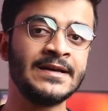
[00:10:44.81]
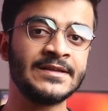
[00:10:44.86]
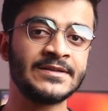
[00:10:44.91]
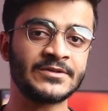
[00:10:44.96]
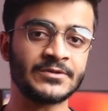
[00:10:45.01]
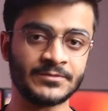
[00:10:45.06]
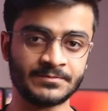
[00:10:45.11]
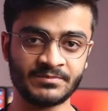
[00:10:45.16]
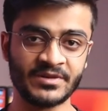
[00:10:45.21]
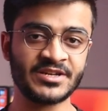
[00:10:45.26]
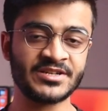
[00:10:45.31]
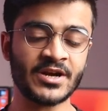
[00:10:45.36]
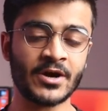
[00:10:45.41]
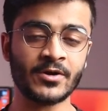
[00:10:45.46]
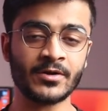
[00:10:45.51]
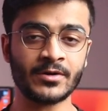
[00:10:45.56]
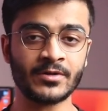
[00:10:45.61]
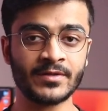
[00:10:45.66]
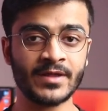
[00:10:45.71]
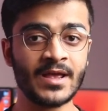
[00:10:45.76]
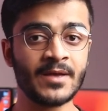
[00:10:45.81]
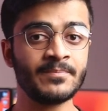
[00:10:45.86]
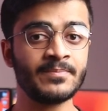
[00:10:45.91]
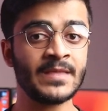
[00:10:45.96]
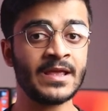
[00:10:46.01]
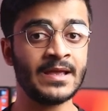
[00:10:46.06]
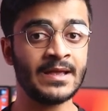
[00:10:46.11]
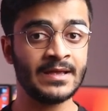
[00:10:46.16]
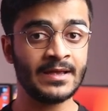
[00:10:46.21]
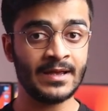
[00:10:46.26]
So big shout out to
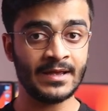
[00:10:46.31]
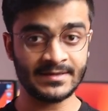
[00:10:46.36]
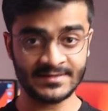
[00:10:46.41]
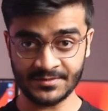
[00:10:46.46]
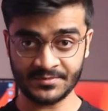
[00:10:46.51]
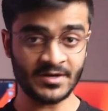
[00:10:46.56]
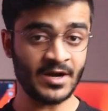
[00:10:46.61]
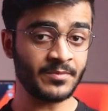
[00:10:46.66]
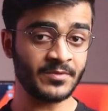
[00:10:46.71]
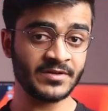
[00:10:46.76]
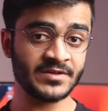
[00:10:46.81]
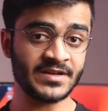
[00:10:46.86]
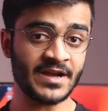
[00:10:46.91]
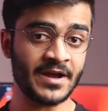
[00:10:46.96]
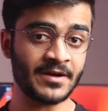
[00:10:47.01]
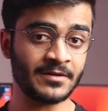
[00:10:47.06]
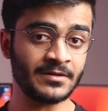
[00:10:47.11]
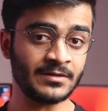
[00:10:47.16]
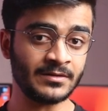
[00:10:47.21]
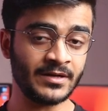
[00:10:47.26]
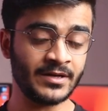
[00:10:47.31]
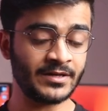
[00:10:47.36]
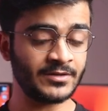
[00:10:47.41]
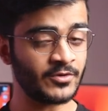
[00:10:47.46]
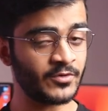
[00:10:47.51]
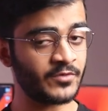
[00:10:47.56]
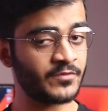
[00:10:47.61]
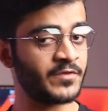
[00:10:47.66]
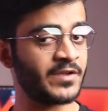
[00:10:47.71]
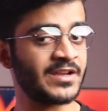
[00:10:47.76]
them. Subscribe to the channel, hit
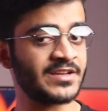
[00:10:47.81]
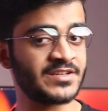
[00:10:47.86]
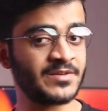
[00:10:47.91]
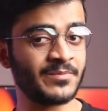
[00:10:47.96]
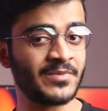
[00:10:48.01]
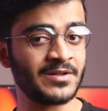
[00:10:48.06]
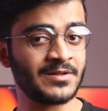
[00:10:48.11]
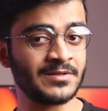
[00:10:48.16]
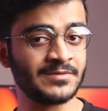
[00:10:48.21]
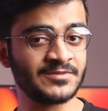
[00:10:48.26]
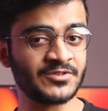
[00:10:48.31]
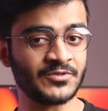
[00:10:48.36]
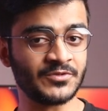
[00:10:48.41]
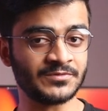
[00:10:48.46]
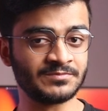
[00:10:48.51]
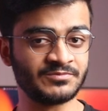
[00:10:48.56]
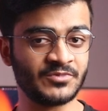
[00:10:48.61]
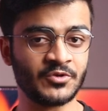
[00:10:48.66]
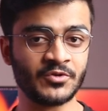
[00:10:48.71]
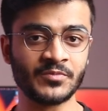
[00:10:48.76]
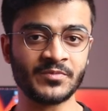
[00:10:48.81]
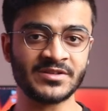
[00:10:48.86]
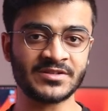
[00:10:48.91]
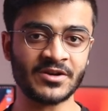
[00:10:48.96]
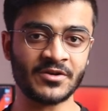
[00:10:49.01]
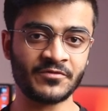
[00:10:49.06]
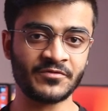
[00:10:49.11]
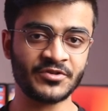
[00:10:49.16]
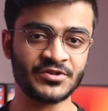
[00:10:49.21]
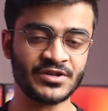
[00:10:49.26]
the notification bell so you don't miss
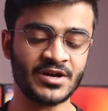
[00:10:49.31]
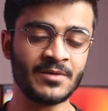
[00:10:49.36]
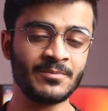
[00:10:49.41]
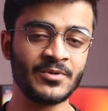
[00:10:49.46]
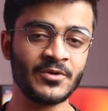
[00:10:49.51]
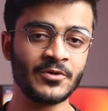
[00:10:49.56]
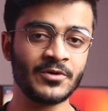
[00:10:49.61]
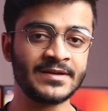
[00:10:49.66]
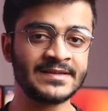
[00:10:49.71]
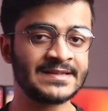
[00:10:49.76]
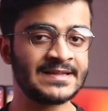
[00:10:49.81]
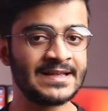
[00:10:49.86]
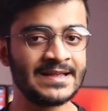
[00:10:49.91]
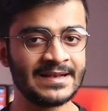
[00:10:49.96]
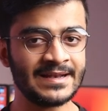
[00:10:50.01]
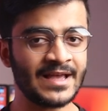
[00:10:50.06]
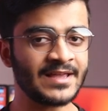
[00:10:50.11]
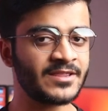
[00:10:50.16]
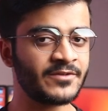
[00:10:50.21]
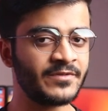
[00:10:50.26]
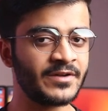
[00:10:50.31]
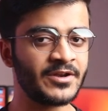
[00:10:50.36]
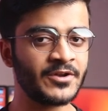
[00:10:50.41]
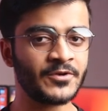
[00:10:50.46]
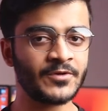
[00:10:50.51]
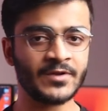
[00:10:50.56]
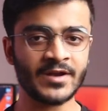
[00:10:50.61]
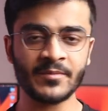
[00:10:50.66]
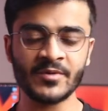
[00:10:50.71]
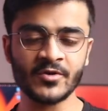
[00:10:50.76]
out on future uploads. Like the
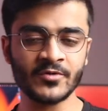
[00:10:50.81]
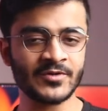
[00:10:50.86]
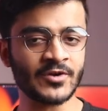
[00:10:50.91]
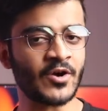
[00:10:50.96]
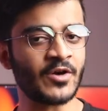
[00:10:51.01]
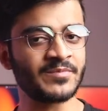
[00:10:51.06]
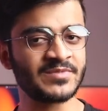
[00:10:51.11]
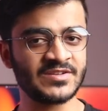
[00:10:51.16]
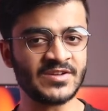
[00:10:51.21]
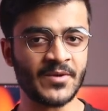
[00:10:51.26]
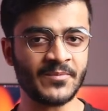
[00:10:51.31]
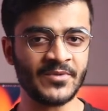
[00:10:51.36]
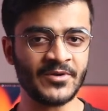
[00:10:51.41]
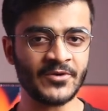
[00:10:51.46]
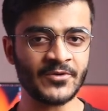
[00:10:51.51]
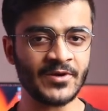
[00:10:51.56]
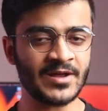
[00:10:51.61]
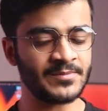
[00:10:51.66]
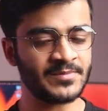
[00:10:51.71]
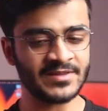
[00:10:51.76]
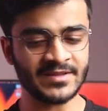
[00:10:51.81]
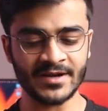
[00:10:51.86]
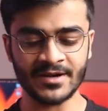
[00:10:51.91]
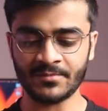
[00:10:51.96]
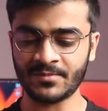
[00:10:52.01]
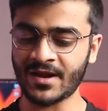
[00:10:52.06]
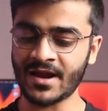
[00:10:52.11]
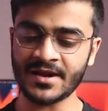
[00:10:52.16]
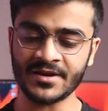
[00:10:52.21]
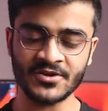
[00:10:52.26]
video, let me know in the comments down below. I'll be there
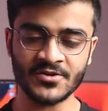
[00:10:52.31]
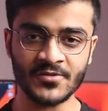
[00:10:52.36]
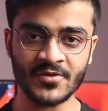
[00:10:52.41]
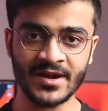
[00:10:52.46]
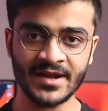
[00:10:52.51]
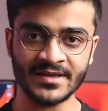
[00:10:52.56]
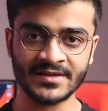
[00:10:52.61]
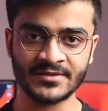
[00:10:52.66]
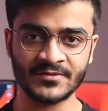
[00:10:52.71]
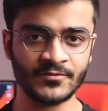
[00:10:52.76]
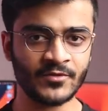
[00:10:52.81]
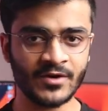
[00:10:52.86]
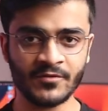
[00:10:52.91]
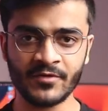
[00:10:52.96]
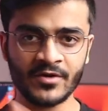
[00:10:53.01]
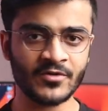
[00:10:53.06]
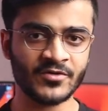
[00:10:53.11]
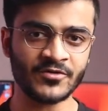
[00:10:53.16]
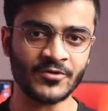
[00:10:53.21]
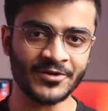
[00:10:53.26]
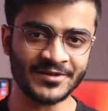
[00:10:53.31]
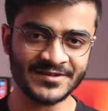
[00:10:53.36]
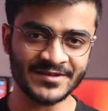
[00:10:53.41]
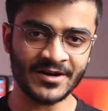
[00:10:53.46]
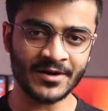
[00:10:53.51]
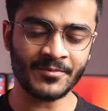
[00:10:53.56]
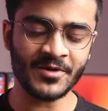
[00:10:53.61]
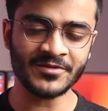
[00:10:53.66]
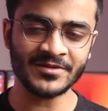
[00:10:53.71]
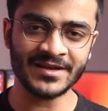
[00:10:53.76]
replying to you guys, whatever your thoughts
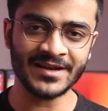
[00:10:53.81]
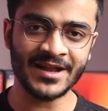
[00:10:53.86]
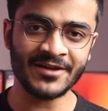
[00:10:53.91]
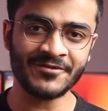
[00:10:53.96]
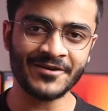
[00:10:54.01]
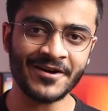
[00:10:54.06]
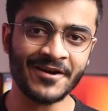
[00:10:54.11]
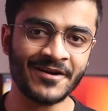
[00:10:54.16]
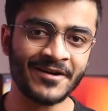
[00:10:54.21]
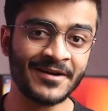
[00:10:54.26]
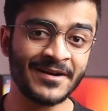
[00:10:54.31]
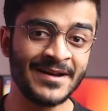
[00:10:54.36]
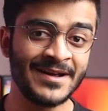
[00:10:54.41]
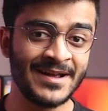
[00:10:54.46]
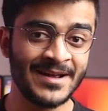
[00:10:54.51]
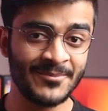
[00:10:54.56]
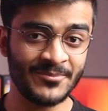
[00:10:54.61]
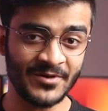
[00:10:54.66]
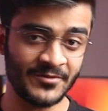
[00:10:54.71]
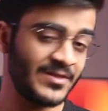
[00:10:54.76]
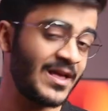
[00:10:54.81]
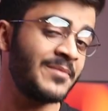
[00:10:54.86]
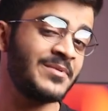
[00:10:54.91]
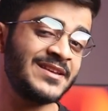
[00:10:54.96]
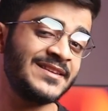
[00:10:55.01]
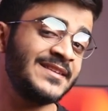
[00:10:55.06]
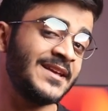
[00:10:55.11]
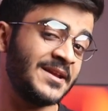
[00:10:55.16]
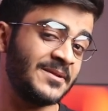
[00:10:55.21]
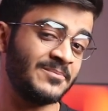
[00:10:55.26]
are about the 11R. But with that
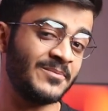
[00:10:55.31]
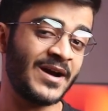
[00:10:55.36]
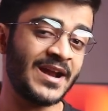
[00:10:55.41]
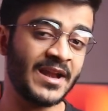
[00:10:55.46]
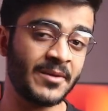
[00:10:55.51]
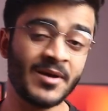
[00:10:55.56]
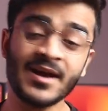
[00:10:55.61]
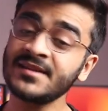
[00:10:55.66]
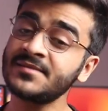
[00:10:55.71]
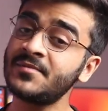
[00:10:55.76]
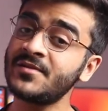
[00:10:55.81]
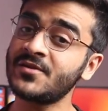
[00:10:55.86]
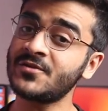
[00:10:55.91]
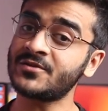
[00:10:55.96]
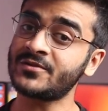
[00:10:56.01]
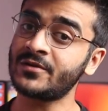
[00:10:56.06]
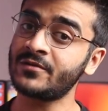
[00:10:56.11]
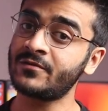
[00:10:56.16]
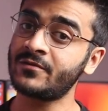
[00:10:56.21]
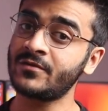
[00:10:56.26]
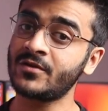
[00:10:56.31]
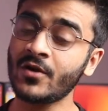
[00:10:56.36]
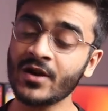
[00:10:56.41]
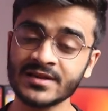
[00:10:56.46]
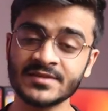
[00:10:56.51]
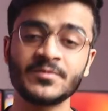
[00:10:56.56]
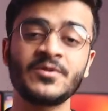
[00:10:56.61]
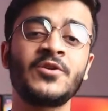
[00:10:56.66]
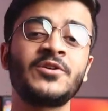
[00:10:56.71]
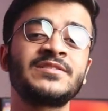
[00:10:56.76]
being said, my name has been Yusuf. You
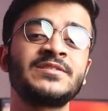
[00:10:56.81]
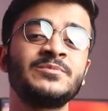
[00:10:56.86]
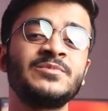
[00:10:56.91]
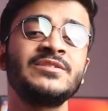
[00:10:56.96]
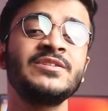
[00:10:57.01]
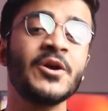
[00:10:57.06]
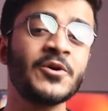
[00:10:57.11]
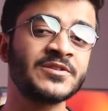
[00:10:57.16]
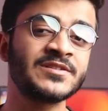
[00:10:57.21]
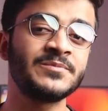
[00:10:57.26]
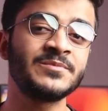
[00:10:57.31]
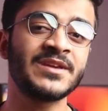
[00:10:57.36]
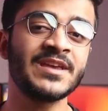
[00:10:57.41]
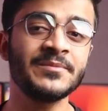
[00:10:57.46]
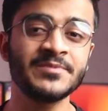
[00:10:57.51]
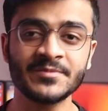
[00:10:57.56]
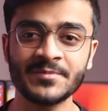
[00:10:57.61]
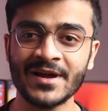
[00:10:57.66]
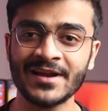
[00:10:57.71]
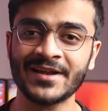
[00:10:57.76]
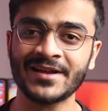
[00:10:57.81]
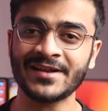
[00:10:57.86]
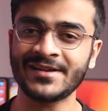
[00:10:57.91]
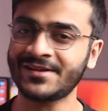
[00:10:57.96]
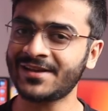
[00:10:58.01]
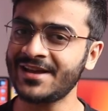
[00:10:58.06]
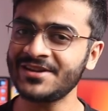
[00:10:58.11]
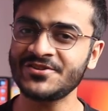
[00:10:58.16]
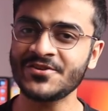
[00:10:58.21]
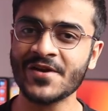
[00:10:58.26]
guys have been awesome. Stay awesome, keep smiling, and I'll
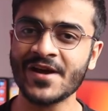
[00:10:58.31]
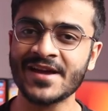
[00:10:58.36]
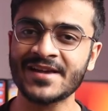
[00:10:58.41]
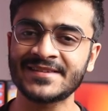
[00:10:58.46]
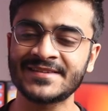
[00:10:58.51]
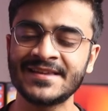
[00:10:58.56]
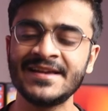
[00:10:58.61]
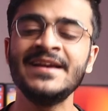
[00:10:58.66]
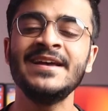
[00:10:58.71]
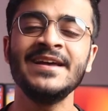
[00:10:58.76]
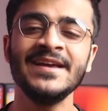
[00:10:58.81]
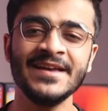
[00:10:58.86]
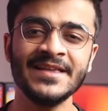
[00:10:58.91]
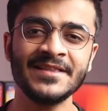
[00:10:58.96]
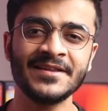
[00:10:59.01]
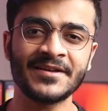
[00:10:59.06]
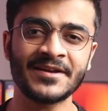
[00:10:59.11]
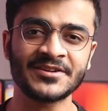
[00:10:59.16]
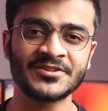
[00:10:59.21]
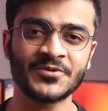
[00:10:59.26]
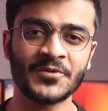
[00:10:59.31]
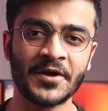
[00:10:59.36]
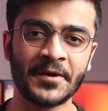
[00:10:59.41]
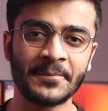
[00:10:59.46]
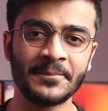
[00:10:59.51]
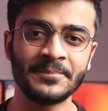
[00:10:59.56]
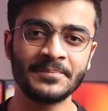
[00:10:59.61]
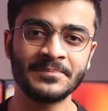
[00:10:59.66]
catch you guys in the next one.